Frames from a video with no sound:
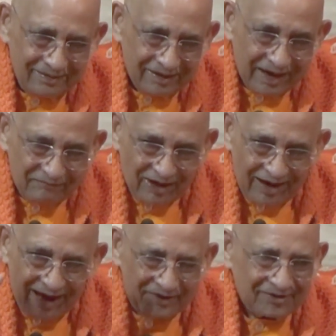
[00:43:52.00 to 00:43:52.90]
the
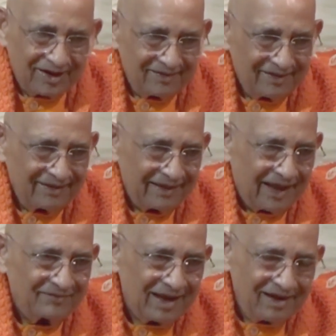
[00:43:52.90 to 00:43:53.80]
revelation
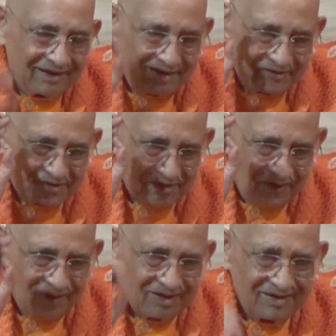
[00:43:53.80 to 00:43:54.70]
has a little
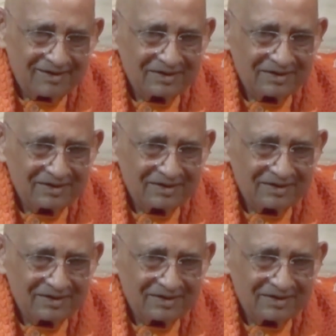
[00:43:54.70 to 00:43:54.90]
shock.